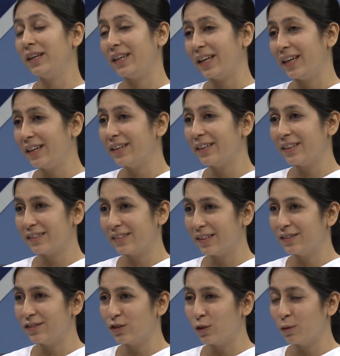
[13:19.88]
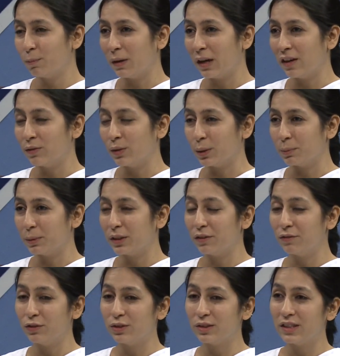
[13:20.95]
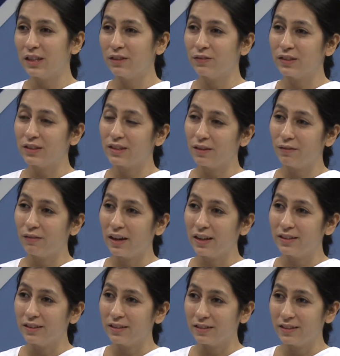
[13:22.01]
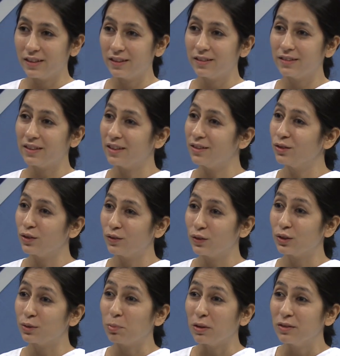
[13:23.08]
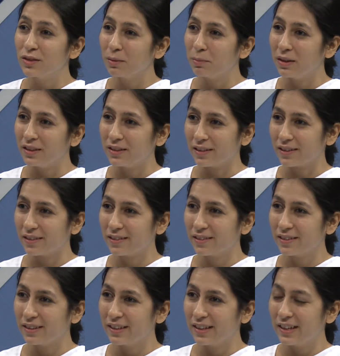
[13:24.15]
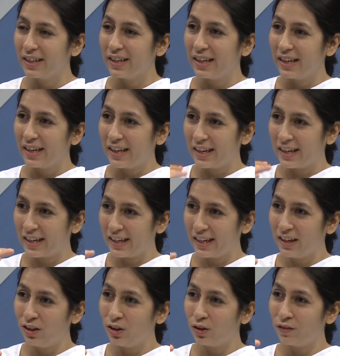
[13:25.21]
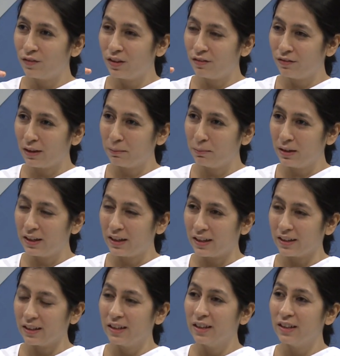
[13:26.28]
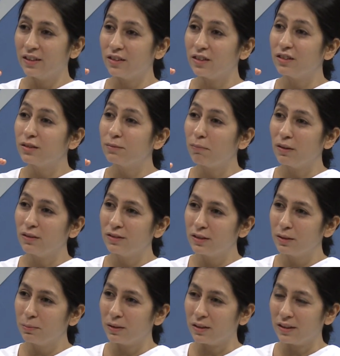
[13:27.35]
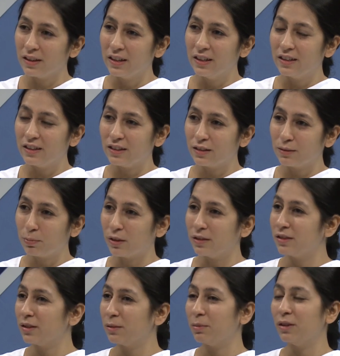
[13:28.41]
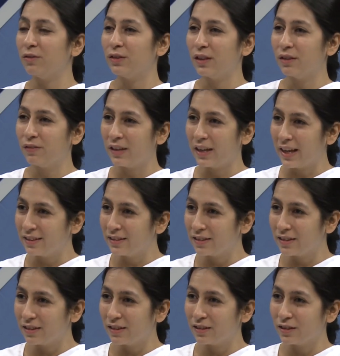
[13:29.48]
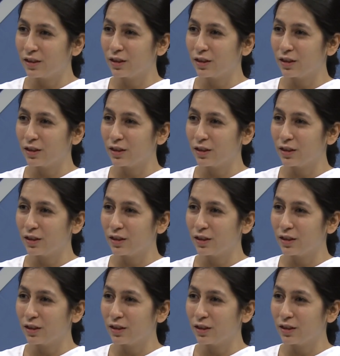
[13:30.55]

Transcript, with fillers: take it as sense of power, but if you see, if it's the father, then it's sense of responsibility. Head of the family, responsible. Responsible for the finances,